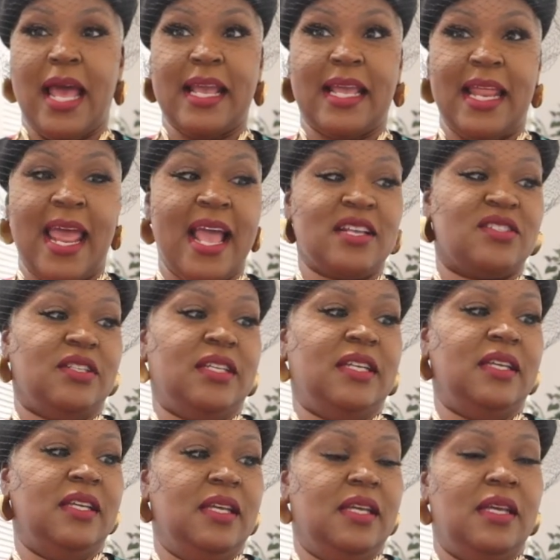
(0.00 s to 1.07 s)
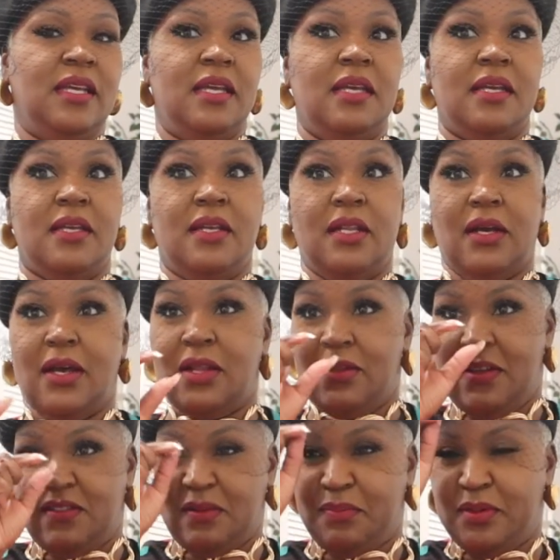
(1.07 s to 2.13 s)
I can actually, you know, I
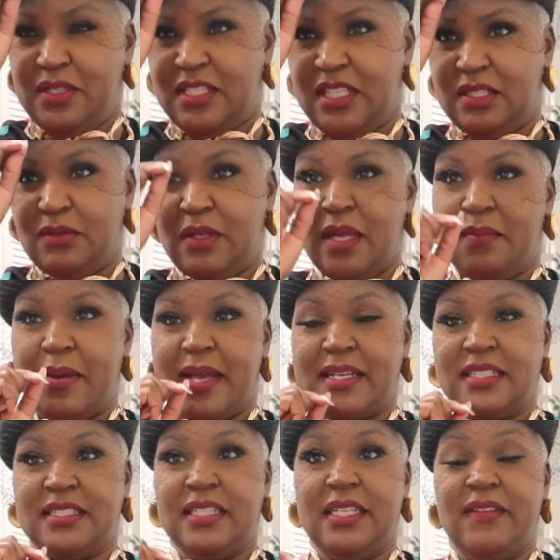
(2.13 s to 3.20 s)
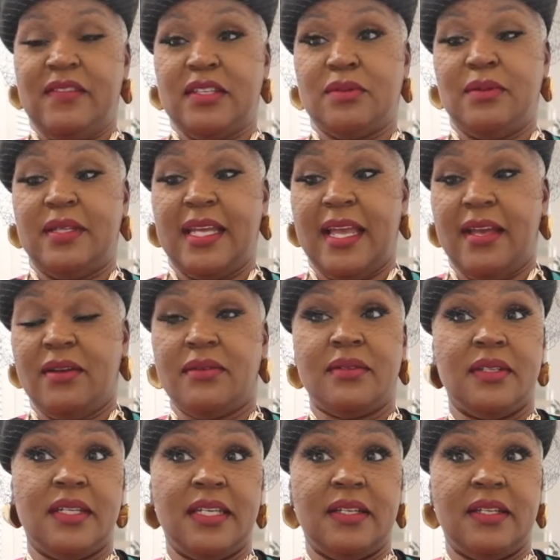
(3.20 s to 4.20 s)
don't have to push this one up. I can just leave this one down.